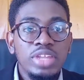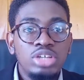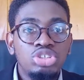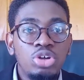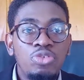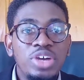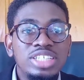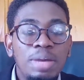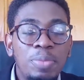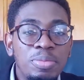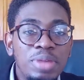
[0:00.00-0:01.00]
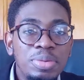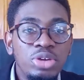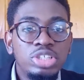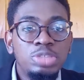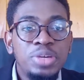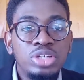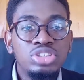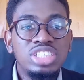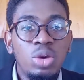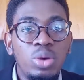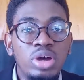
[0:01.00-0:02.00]
So for example, maybe you're speaking to
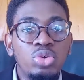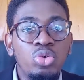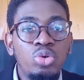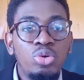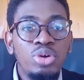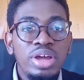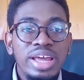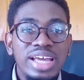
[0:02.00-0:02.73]
someone who is